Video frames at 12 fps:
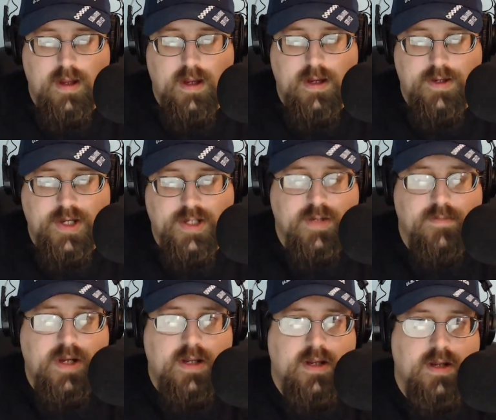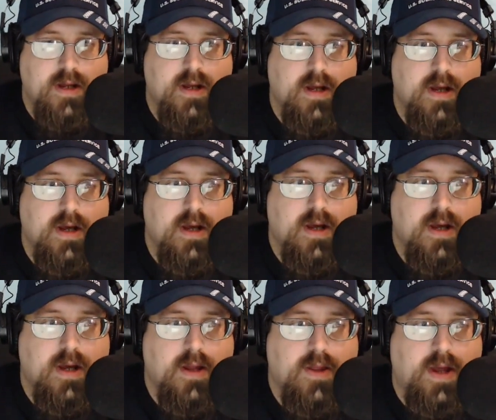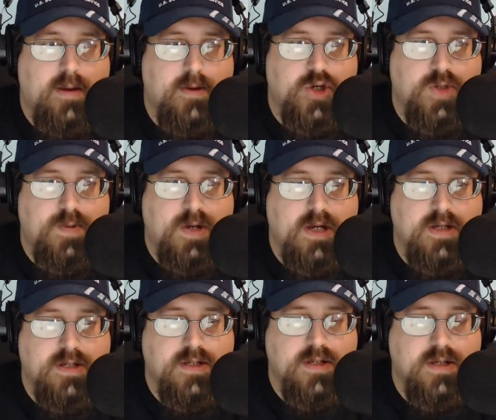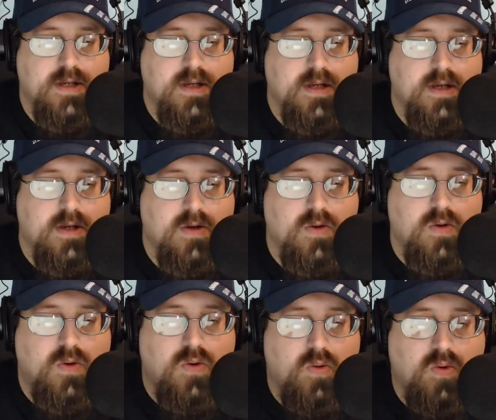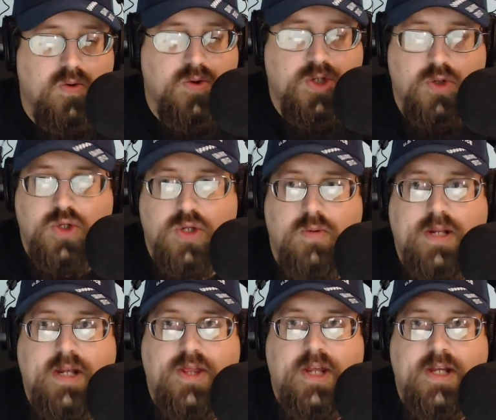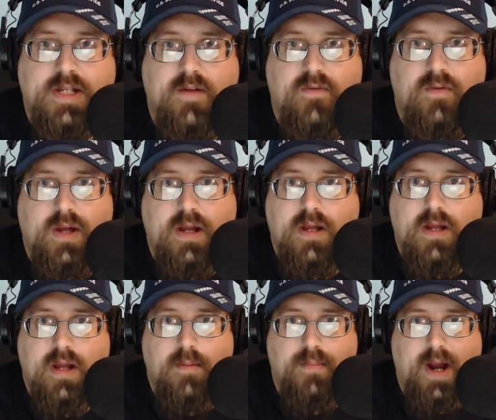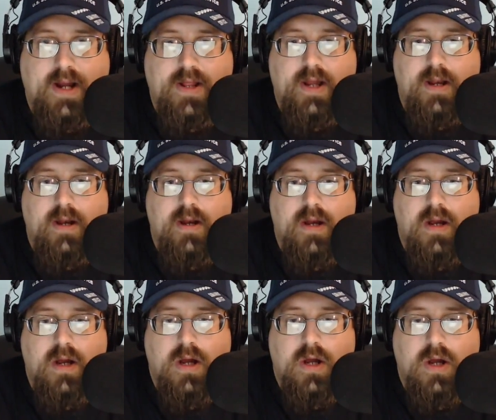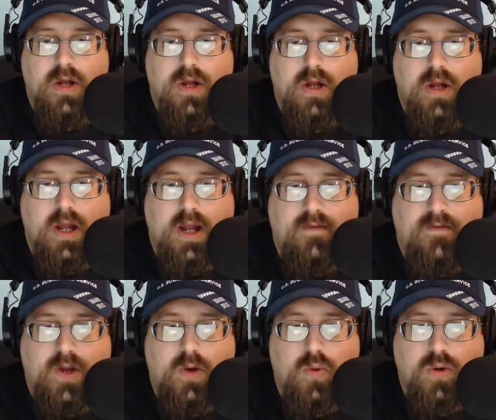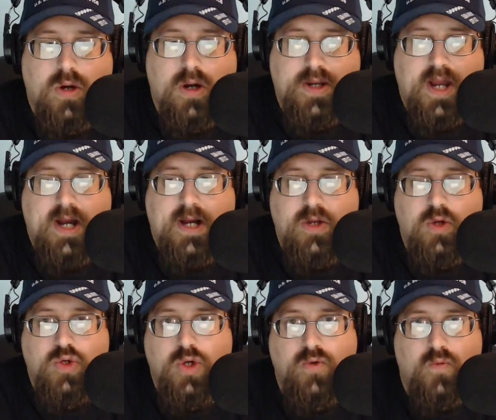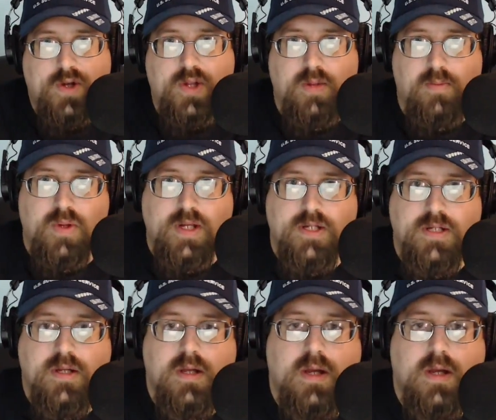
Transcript: It doesn't mean that just because socially we did things differently back then, if you were attacked, you should have went to the police.